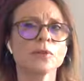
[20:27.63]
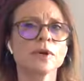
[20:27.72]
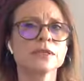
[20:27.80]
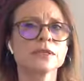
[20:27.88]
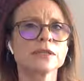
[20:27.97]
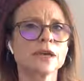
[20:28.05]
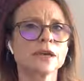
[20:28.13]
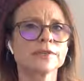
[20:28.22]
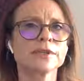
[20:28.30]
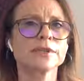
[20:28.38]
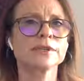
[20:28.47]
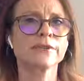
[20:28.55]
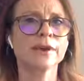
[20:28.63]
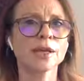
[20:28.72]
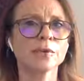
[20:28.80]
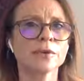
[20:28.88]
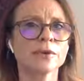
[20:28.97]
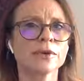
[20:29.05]
were once loved and
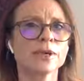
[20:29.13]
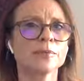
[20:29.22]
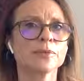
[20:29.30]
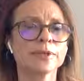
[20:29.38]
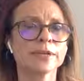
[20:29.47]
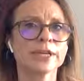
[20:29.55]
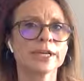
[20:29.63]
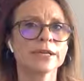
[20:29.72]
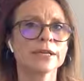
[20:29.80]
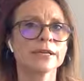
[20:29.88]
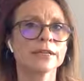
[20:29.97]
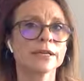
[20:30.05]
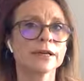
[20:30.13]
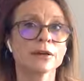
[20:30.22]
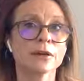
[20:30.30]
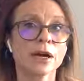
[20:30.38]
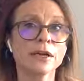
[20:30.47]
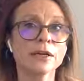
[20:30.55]
valuable and appreciated, and that
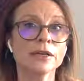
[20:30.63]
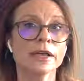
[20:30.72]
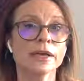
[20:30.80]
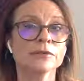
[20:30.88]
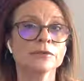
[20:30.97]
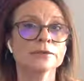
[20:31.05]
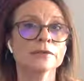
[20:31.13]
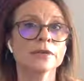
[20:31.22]
are gone now.